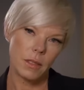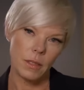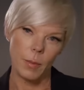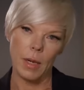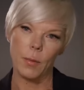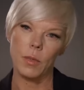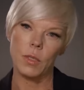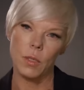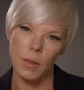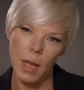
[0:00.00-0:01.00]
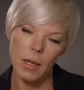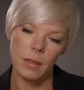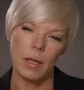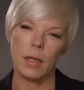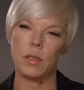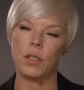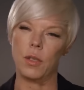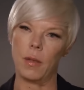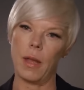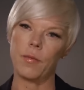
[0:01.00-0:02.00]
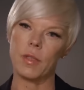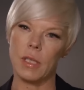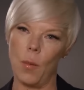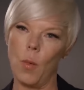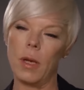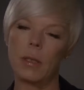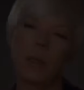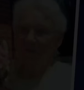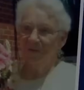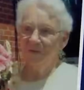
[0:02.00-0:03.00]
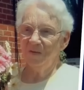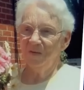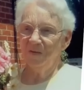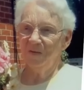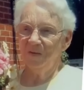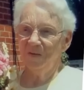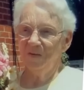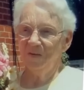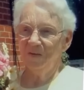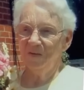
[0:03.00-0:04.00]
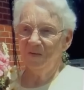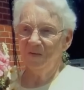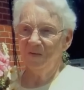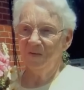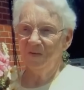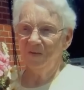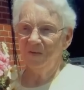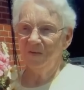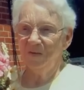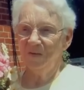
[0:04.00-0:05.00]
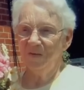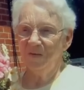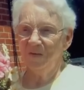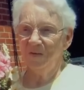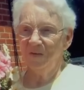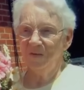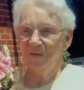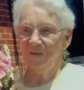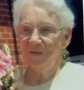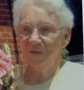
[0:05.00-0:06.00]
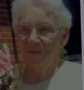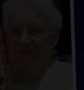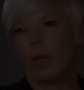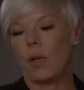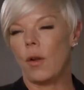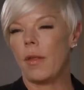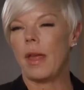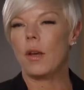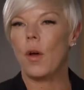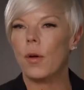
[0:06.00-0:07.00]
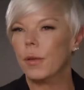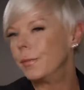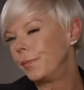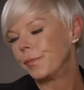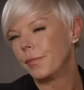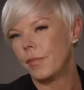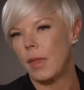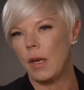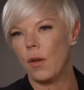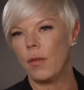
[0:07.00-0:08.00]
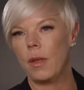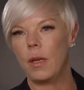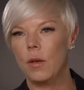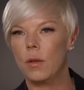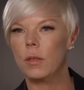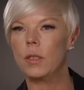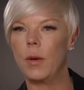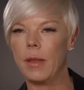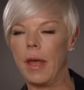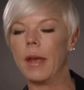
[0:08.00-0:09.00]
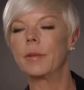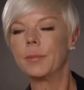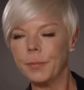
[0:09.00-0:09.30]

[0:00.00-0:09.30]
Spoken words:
to be able to do that and to do that for someone. And you always kind of wonder if, you know, they know that you're doing that.